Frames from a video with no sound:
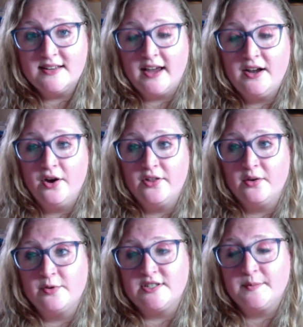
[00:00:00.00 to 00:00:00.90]
I know that
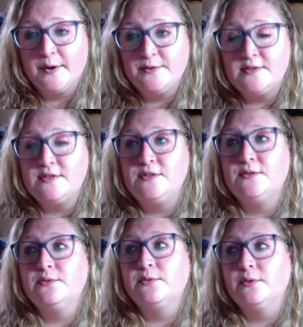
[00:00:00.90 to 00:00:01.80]
we're supposed
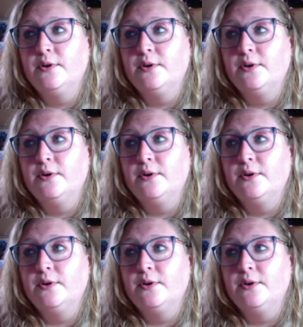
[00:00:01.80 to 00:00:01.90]
to